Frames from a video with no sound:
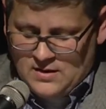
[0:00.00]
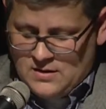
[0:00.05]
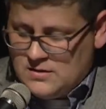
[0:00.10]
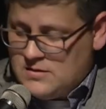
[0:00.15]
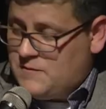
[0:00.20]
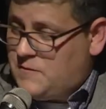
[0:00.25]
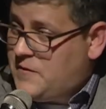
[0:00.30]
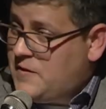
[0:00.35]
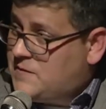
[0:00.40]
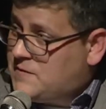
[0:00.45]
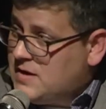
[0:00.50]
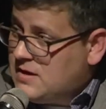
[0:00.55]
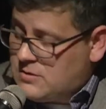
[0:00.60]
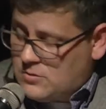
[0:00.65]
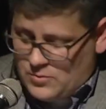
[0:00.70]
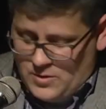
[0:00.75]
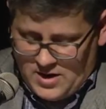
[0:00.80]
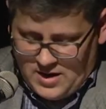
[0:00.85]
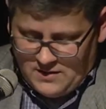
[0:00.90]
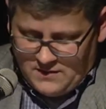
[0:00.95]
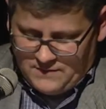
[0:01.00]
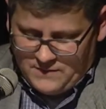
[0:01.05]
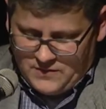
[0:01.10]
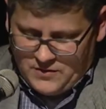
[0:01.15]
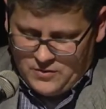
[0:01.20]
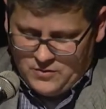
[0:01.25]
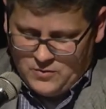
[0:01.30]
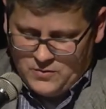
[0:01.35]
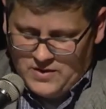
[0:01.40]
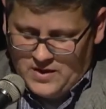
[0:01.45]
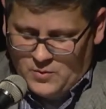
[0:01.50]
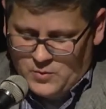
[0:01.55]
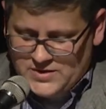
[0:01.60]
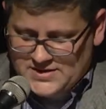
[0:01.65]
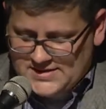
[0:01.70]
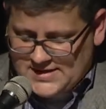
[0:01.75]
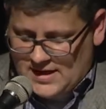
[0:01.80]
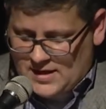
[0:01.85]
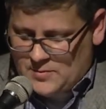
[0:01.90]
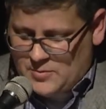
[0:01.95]
The 53 of you that we
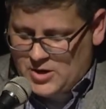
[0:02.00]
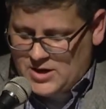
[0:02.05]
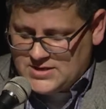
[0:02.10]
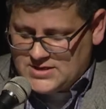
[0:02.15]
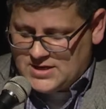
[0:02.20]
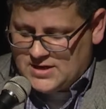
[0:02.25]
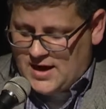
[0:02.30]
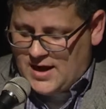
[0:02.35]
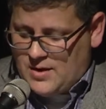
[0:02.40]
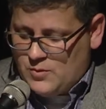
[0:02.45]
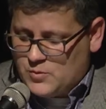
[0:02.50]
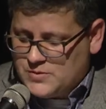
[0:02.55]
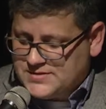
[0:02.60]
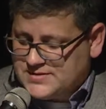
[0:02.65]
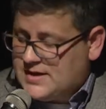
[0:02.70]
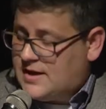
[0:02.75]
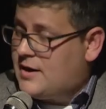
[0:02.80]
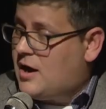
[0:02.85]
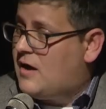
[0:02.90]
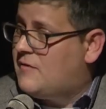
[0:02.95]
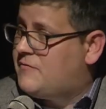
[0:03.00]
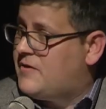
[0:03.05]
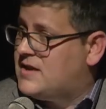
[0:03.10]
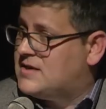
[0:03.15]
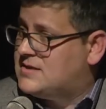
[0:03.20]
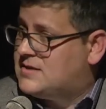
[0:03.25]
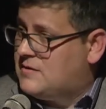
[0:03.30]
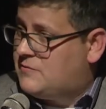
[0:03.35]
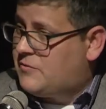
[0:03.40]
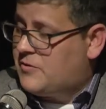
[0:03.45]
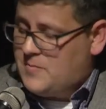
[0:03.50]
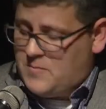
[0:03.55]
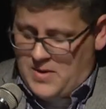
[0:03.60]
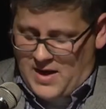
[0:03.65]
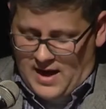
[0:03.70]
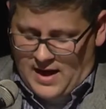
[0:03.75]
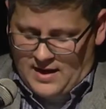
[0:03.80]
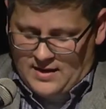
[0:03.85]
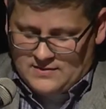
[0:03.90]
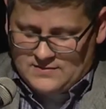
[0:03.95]
celebrate tonight will set off on different
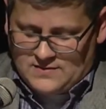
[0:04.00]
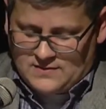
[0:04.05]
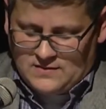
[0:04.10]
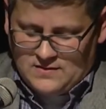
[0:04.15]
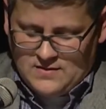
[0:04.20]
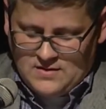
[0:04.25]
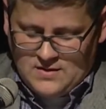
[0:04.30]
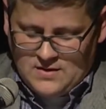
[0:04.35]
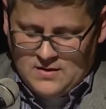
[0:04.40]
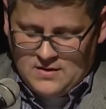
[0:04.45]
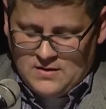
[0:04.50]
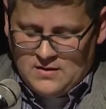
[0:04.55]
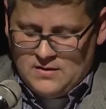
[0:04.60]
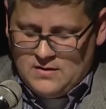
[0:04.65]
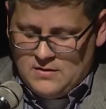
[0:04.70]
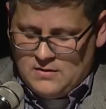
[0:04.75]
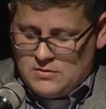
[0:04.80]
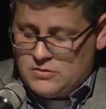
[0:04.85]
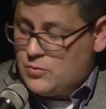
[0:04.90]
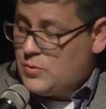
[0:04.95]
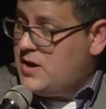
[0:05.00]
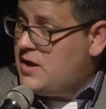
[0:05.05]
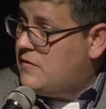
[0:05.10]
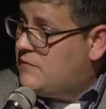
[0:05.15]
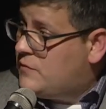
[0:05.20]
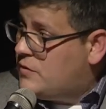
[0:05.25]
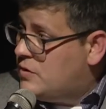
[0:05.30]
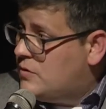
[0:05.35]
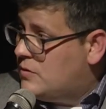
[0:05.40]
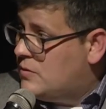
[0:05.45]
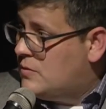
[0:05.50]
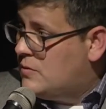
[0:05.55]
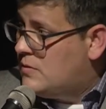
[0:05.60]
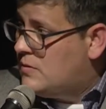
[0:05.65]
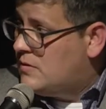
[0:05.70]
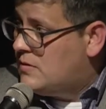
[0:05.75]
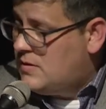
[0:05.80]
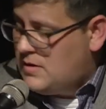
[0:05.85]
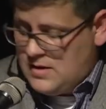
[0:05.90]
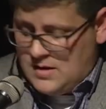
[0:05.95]
paths. 3 of you
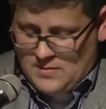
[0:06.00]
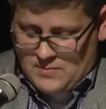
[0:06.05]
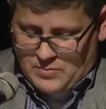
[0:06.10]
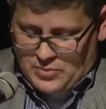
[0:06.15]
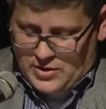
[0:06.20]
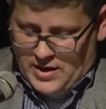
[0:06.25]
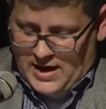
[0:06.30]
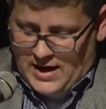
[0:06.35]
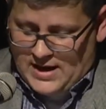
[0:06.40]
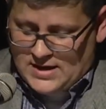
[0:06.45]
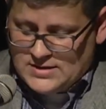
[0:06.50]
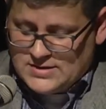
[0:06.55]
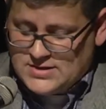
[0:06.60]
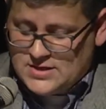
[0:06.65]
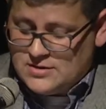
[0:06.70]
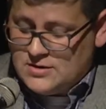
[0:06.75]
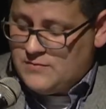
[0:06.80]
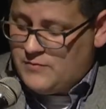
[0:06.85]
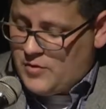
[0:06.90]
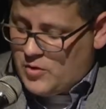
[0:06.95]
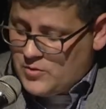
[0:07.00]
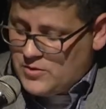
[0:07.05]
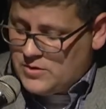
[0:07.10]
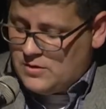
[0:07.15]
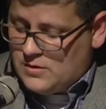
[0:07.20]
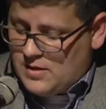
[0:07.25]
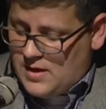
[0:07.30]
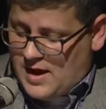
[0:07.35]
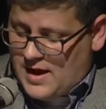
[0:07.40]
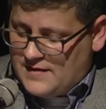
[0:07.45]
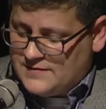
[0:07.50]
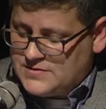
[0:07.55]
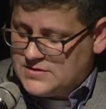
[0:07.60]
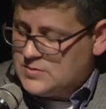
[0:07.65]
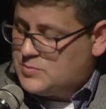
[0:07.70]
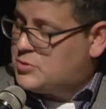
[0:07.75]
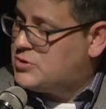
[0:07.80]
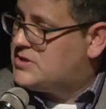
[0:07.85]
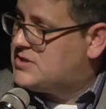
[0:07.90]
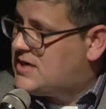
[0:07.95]
plan to devote your lives to
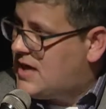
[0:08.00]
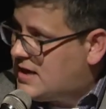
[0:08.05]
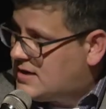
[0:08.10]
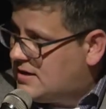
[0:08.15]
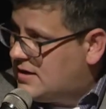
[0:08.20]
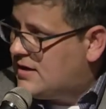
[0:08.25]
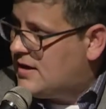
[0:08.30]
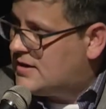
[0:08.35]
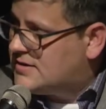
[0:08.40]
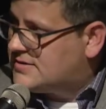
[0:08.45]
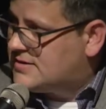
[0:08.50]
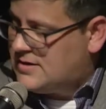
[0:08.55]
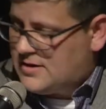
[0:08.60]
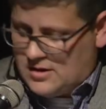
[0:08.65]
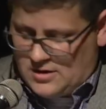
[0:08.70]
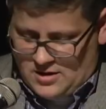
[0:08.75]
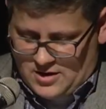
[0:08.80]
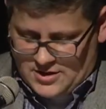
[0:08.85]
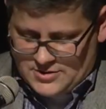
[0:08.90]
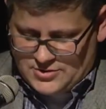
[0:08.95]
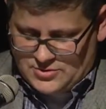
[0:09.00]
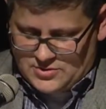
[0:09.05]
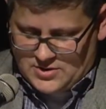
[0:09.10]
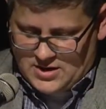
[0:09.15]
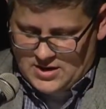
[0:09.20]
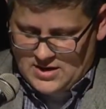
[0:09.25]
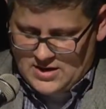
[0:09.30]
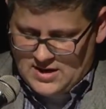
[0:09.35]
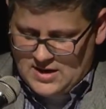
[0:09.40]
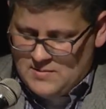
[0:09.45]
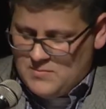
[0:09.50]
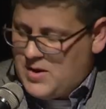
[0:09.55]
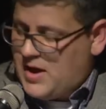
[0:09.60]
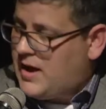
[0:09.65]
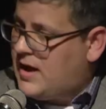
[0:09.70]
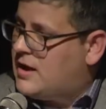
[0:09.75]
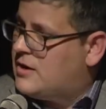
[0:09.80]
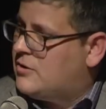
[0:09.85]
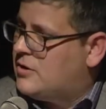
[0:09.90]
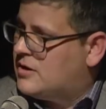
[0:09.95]
protecting us in our country by
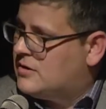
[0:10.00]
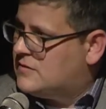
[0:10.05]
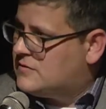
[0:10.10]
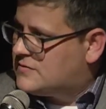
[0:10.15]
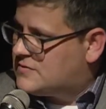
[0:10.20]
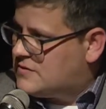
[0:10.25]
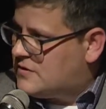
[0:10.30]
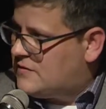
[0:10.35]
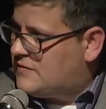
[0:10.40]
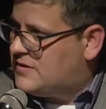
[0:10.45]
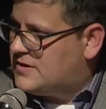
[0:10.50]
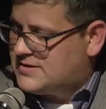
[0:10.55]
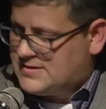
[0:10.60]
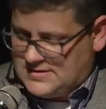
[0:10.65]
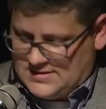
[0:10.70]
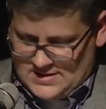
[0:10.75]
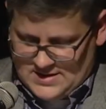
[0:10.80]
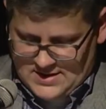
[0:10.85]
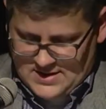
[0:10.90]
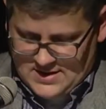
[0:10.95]
entering the service.